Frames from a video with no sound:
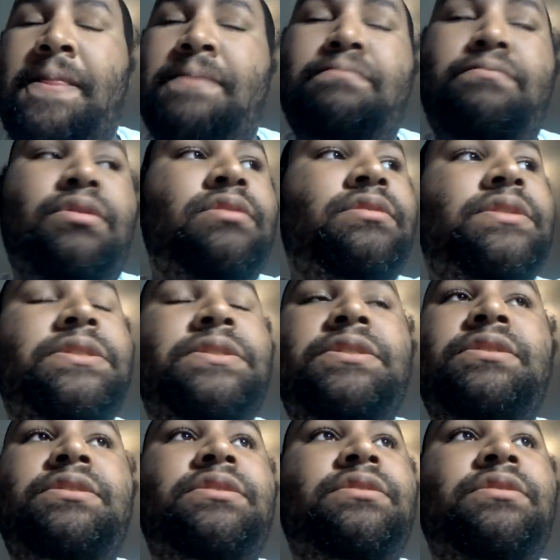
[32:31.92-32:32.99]
Brothers and
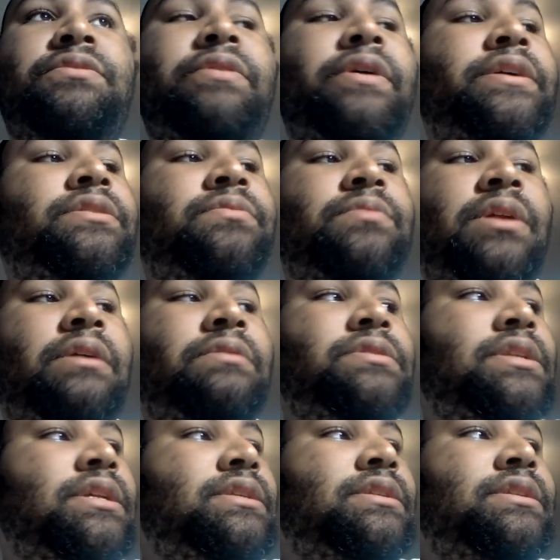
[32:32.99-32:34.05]
sisters in Christ, when I
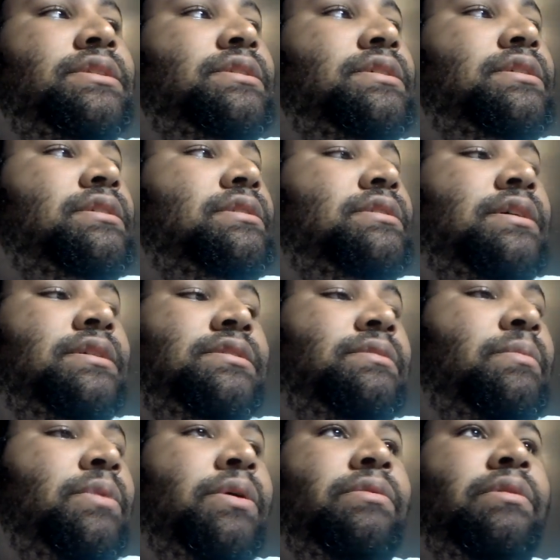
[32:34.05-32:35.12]
was listening to this
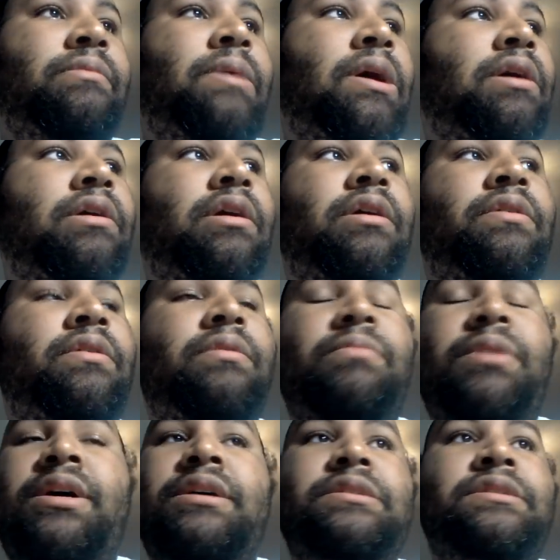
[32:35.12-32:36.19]
testimony, my heart hurt
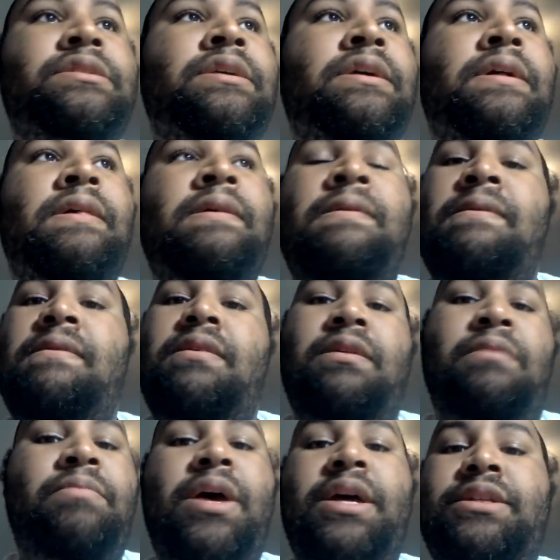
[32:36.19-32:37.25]
because
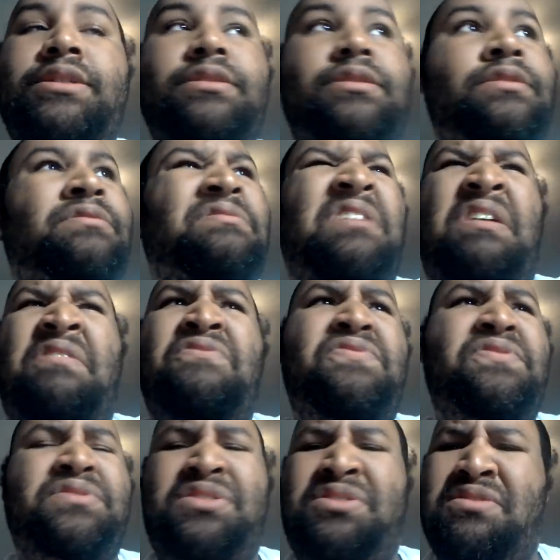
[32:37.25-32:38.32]
imagine, you know, and I don't
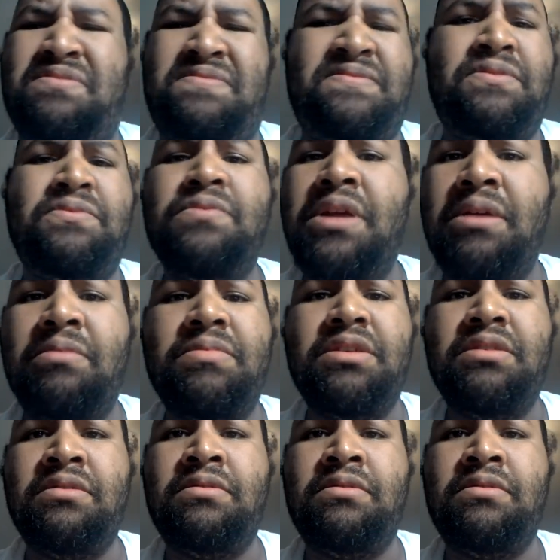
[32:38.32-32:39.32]
feel sorry for no demon.